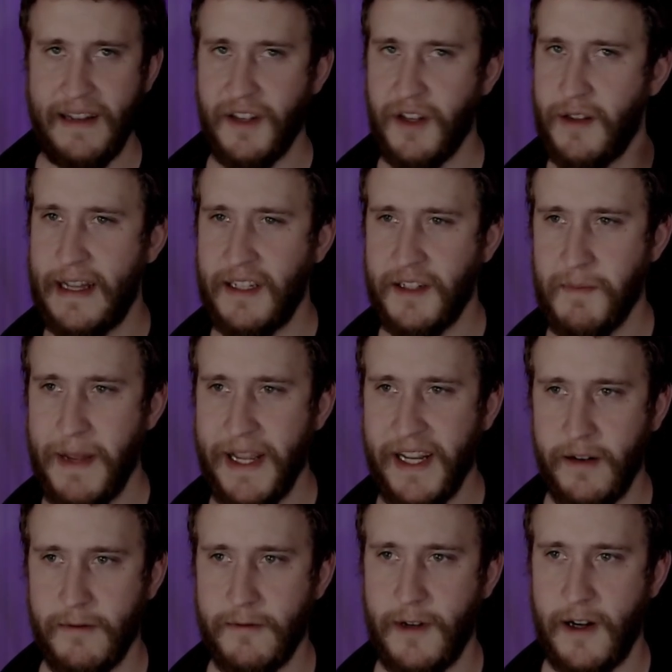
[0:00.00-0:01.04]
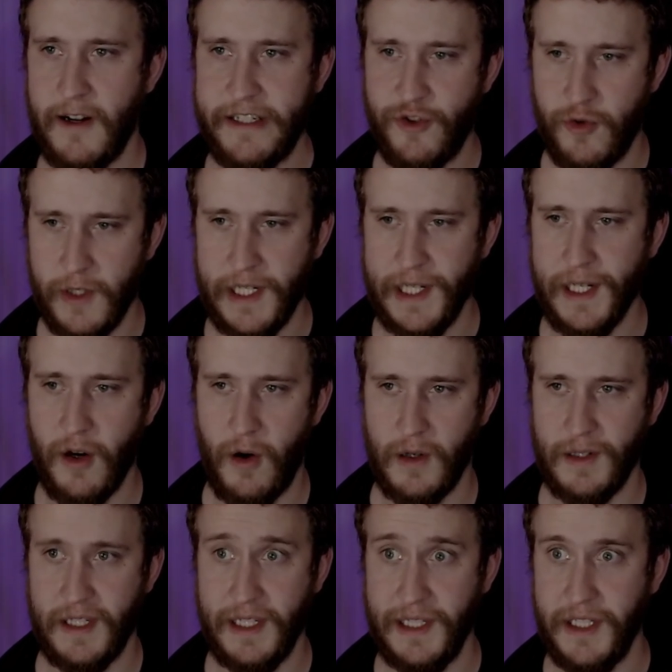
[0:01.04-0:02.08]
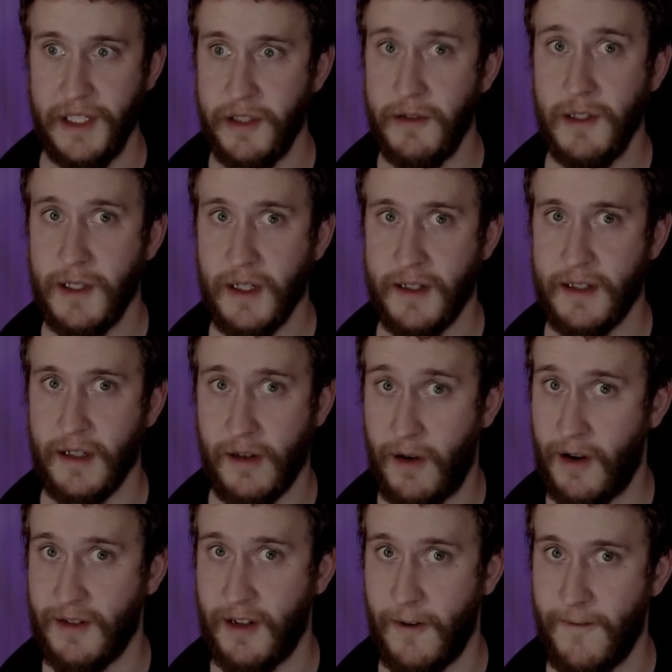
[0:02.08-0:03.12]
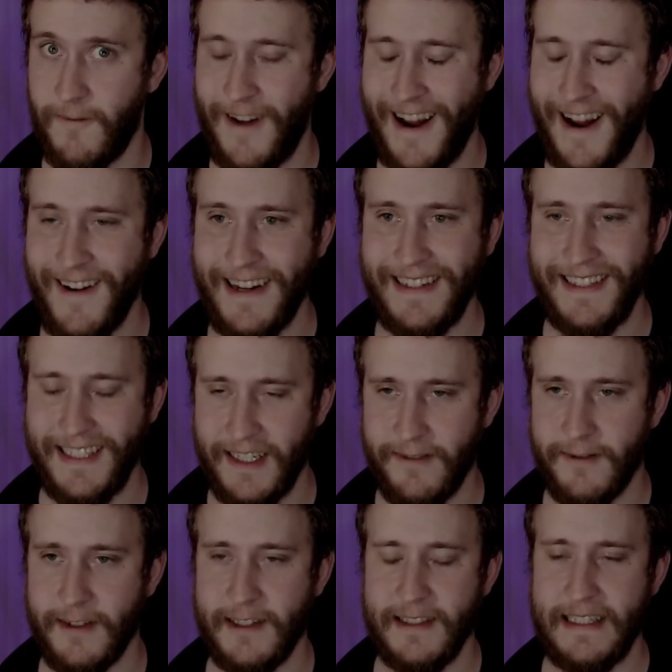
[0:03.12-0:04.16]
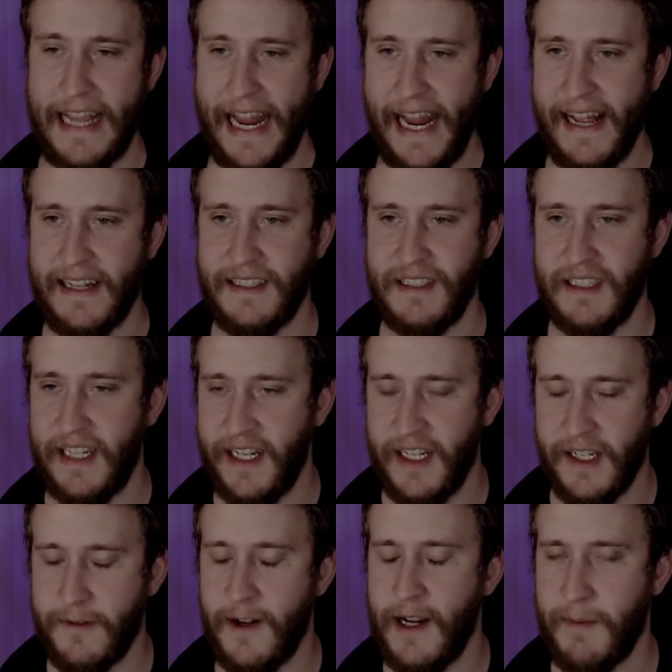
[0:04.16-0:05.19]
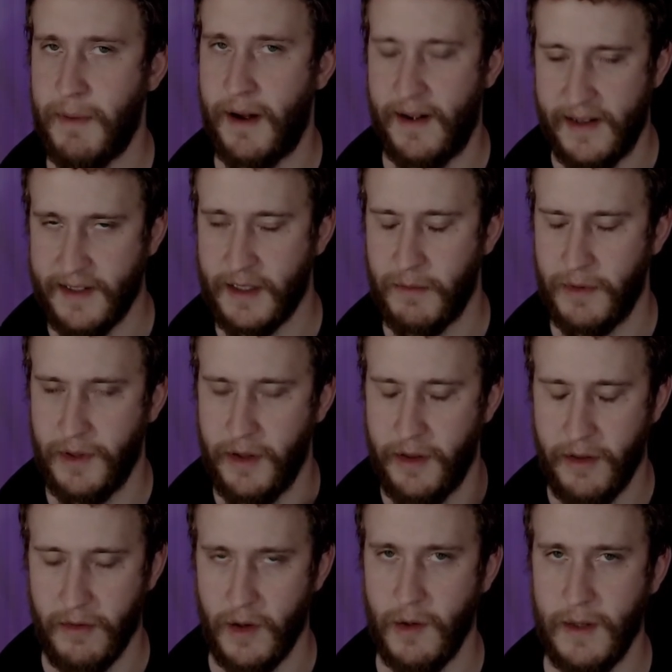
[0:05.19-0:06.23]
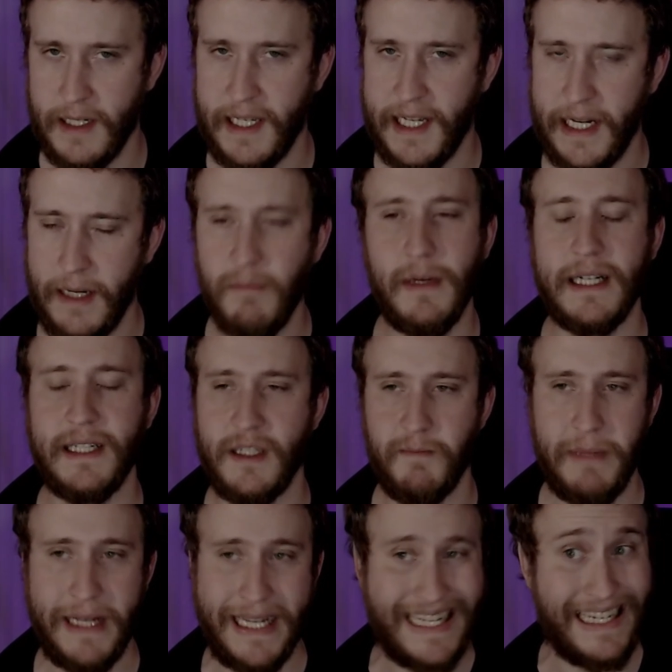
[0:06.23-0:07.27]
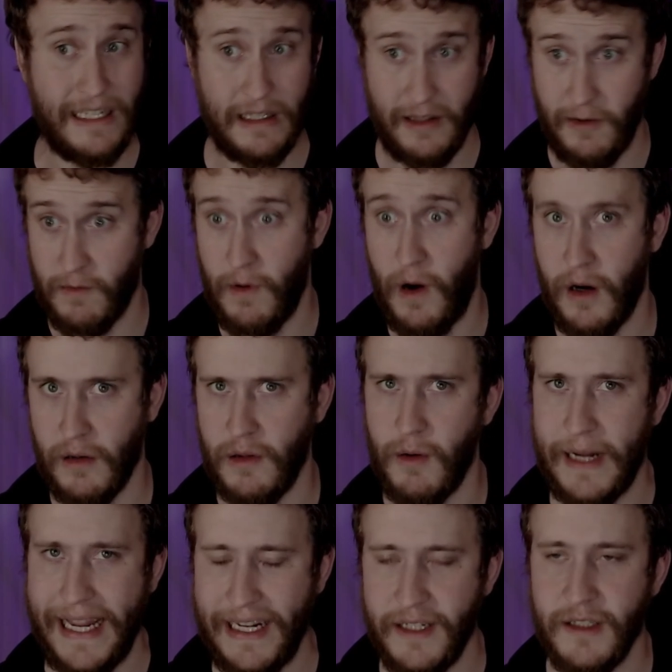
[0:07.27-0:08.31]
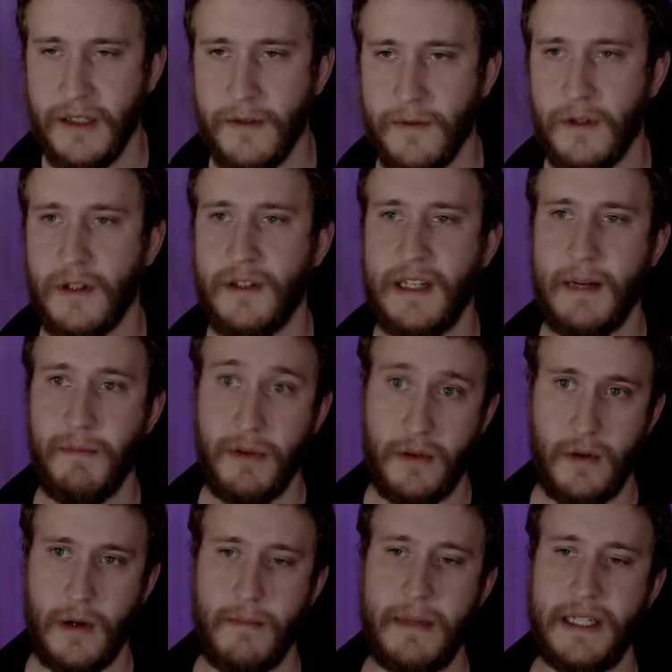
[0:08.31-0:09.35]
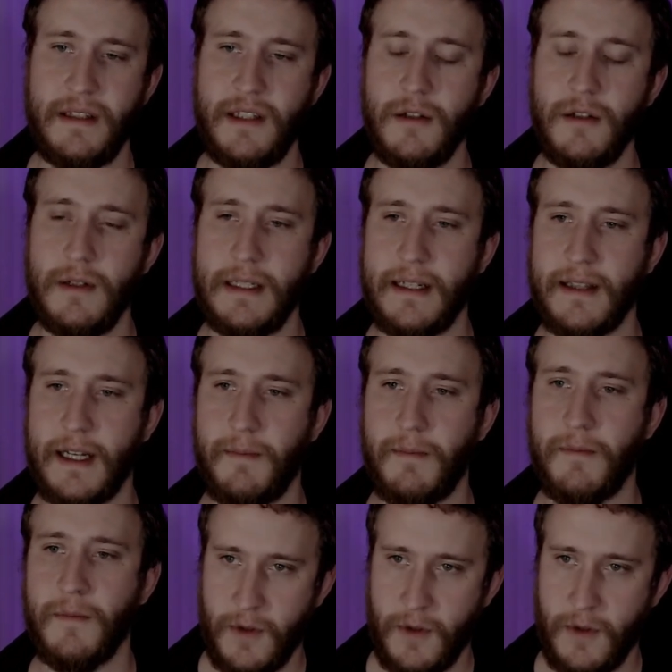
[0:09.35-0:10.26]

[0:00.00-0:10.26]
And so that does make it a very tricky card to use because the cards are very different, and it is very possible to throw a game by just picking the wrong location, for example, or misusing them.